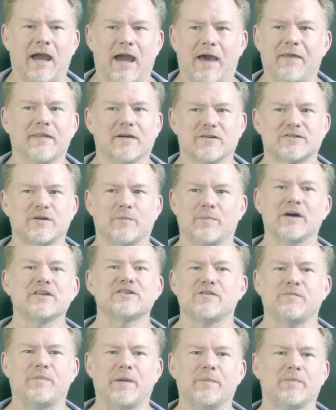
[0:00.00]
And there's a
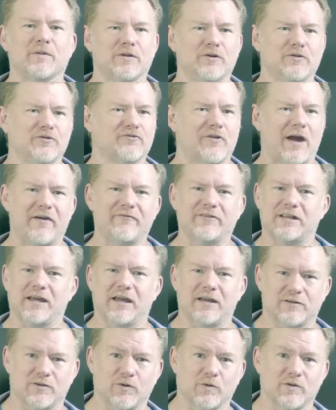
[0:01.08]
bunch of people who
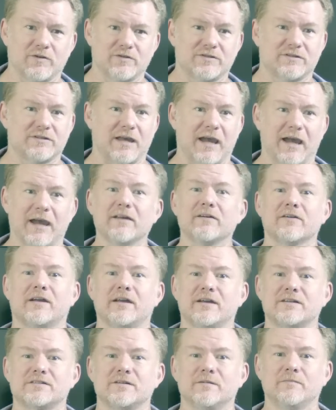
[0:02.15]
gravitate towards
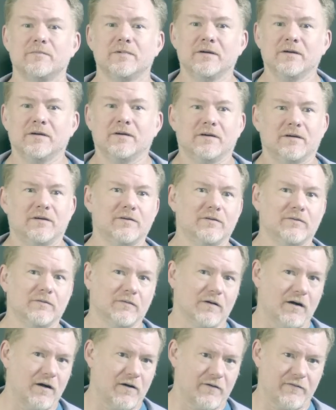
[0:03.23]
anarchism
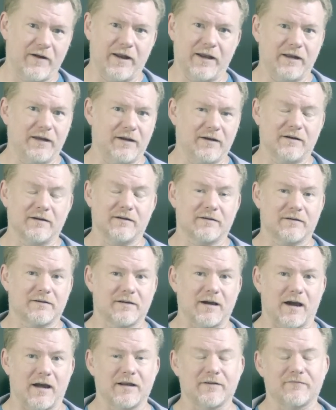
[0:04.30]
who already are
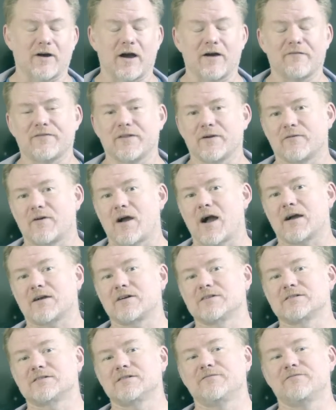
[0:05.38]
kind of off their
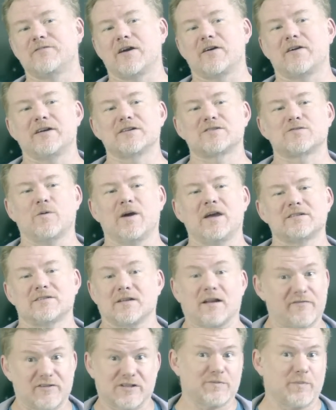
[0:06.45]
rockers in various ways.
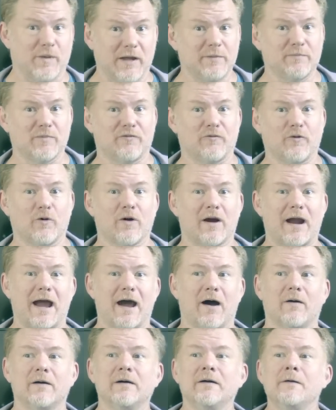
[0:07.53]
And I've explained before
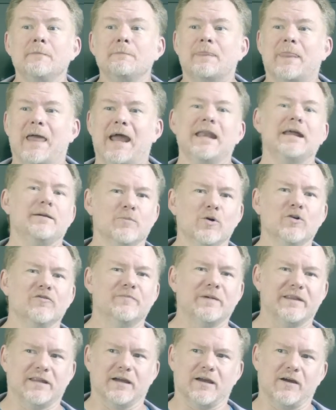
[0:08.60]
how any
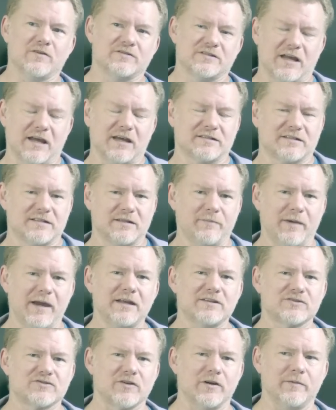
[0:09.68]
movement that goes against the
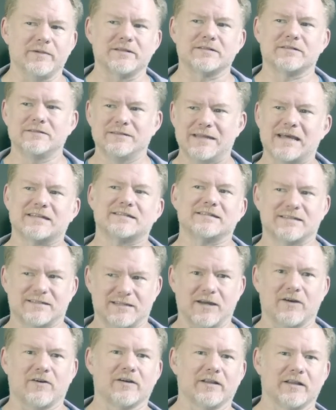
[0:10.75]
mainstream is
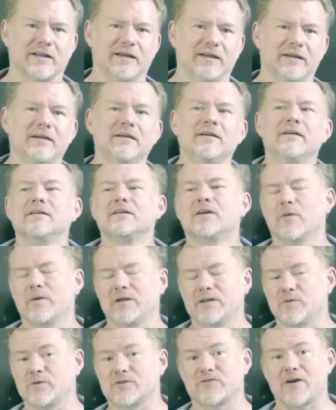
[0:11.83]
necessarily
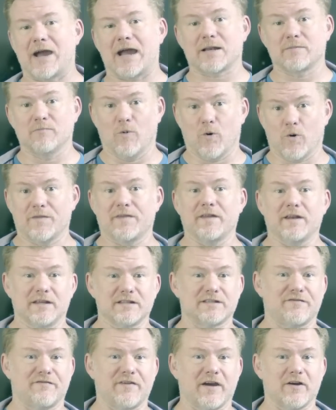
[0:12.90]
going to attract more than
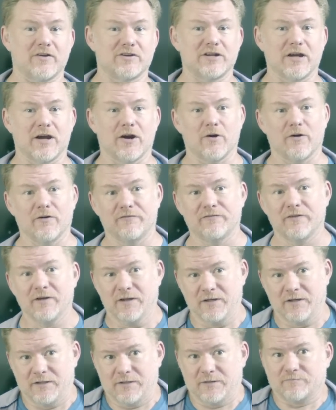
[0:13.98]
its fair share of
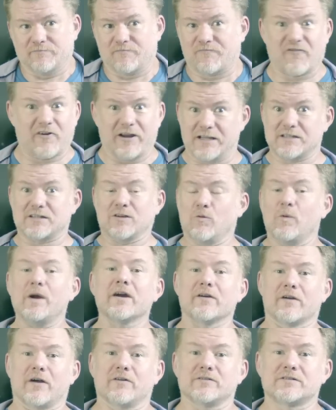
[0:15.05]
freaks and
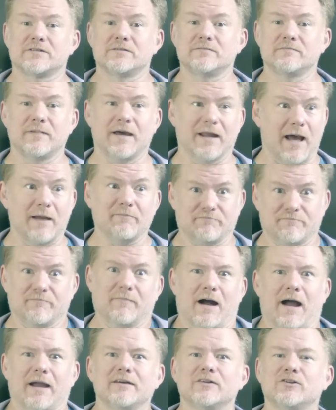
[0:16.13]
weirdos. And
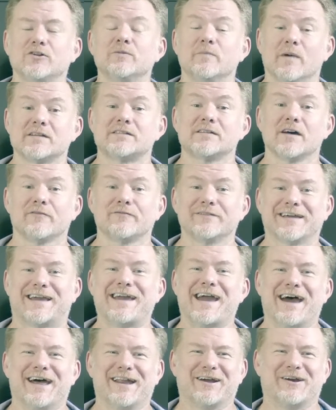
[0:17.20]
I include myself in the
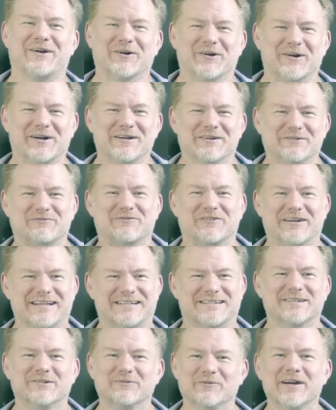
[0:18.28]
category of
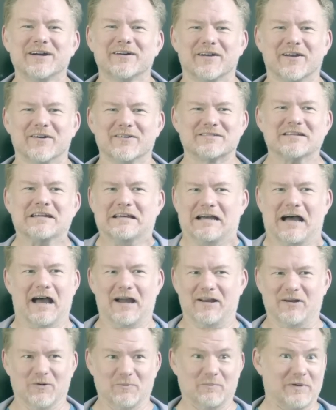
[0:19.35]
freaks and weirdos.
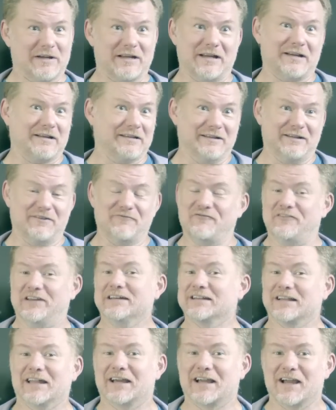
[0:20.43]
I don't particularly
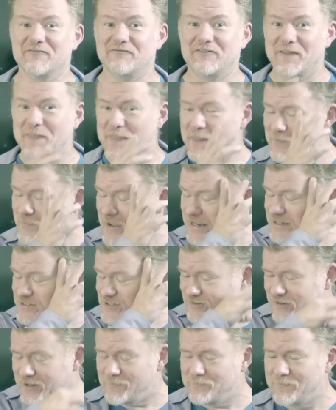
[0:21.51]
feel like I fit in the
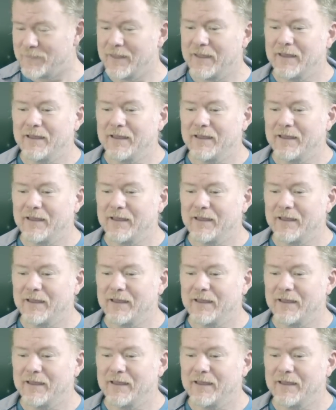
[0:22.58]
mainstream.